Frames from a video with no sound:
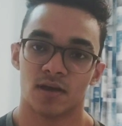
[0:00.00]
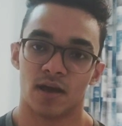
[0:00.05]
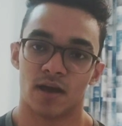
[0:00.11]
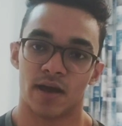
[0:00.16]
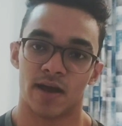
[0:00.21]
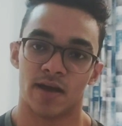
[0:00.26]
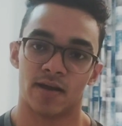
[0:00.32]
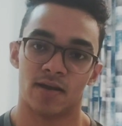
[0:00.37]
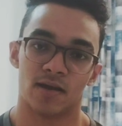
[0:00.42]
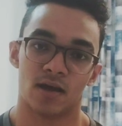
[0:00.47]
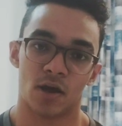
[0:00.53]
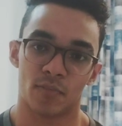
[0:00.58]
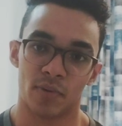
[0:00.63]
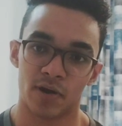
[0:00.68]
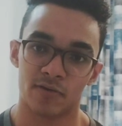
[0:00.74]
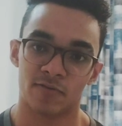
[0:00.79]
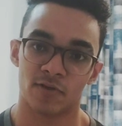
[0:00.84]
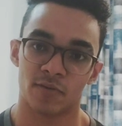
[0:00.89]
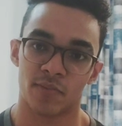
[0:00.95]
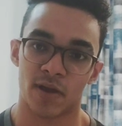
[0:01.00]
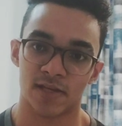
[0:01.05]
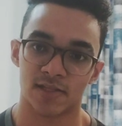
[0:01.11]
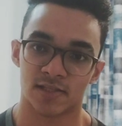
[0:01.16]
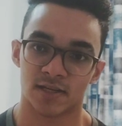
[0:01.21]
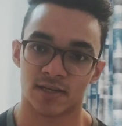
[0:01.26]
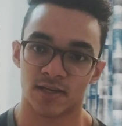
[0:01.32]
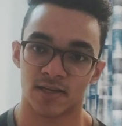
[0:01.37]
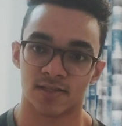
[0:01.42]
And apart from
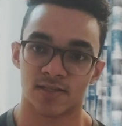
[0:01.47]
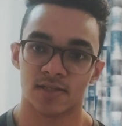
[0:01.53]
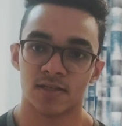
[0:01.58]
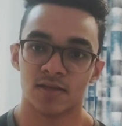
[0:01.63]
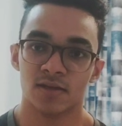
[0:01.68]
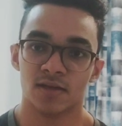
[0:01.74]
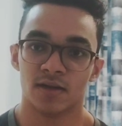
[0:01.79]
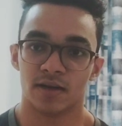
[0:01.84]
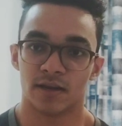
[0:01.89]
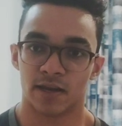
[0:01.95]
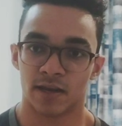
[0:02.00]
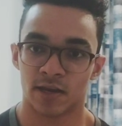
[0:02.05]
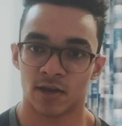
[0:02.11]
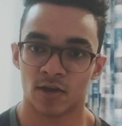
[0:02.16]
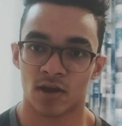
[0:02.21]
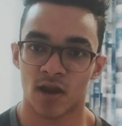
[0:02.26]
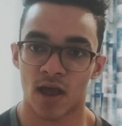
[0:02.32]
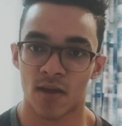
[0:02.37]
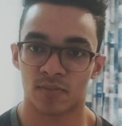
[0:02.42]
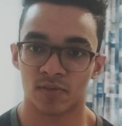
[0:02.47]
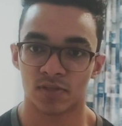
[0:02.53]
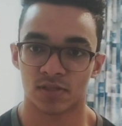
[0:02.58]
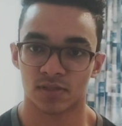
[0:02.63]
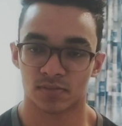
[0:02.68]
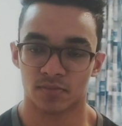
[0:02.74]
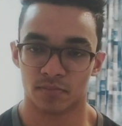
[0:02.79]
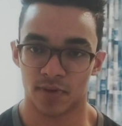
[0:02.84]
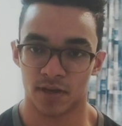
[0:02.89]
aesthetics, training your
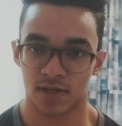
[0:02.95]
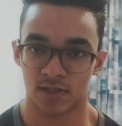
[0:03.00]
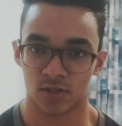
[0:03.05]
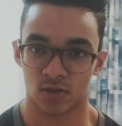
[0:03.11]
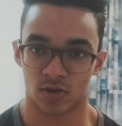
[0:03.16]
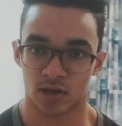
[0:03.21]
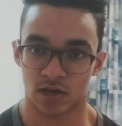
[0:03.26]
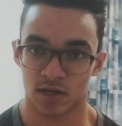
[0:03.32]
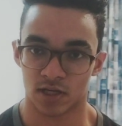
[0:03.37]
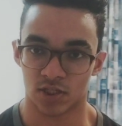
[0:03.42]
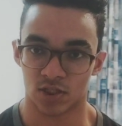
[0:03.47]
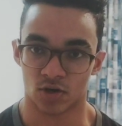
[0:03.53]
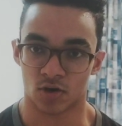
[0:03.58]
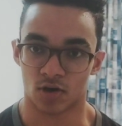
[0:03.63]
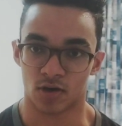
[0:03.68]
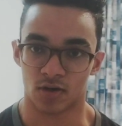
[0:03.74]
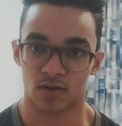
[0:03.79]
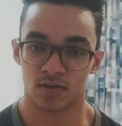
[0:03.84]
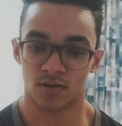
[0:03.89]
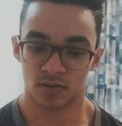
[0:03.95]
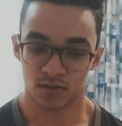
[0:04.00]
abs makes you really strong.